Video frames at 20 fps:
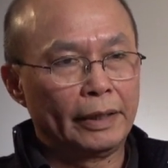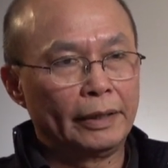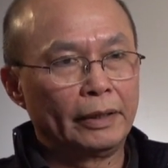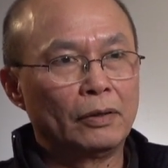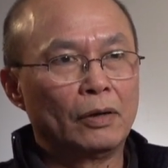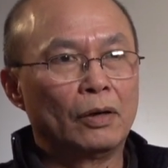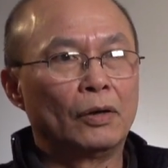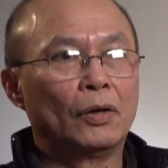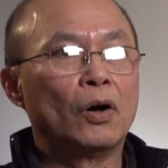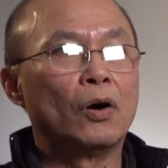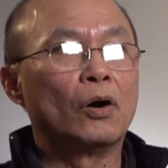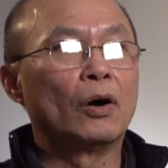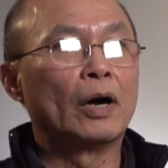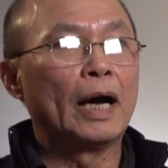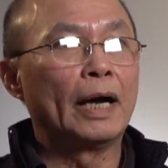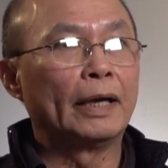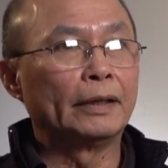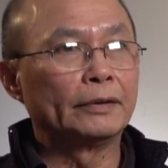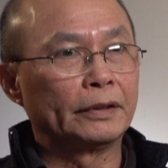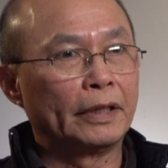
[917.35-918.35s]
They call Nong
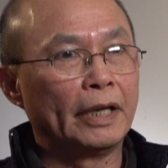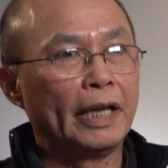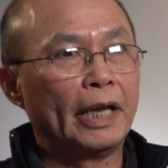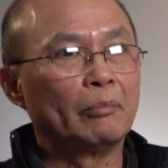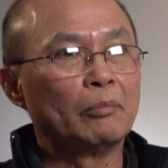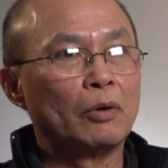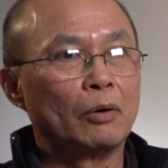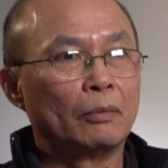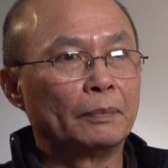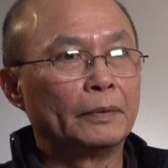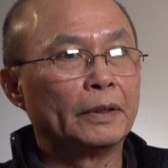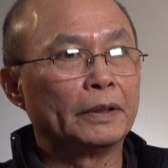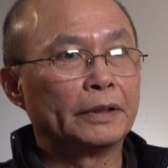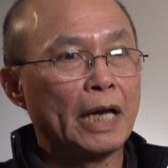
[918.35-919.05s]
Khai. It's the name of the